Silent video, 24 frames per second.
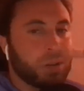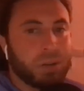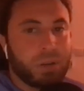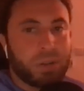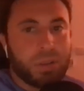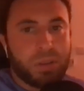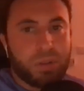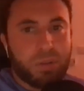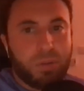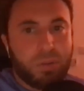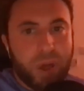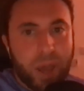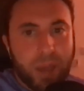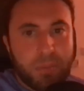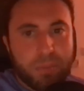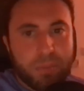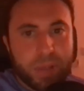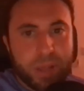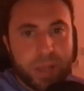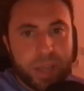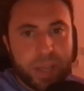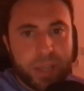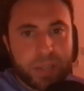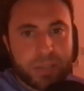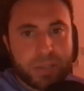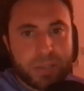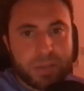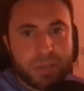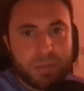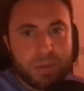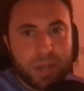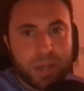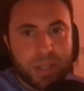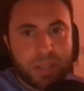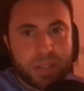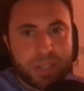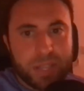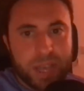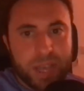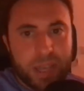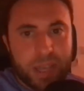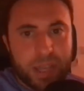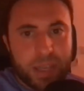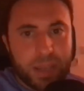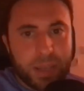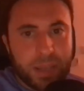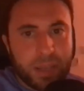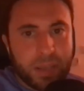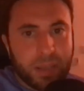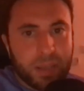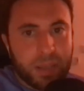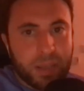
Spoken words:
in the right place, the right setting,